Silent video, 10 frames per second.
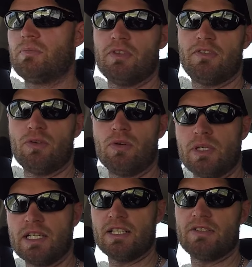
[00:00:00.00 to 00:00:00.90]
before
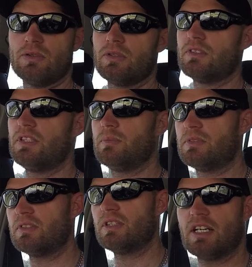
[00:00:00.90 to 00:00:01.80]
we get into all the
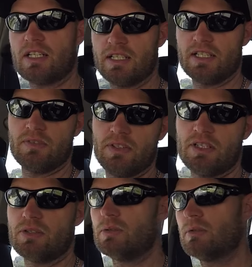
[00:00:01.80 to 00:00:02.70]
tips and start cleaning the
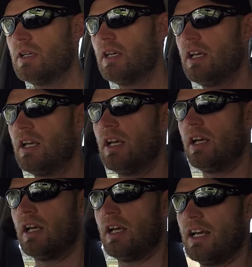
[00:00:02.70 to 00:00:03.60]
vehicle,
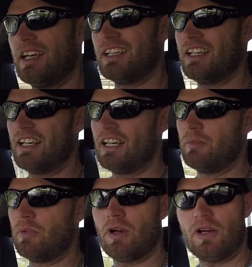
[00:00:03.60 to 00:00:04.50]

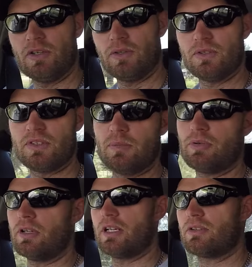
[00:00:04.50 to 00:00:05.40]
I use a
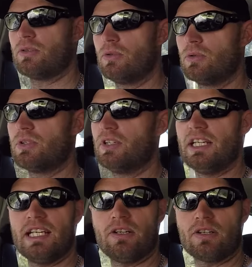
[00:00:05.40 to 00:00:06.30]
product called
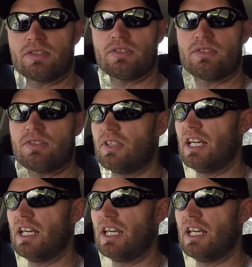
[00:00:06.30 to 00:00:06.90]
INOX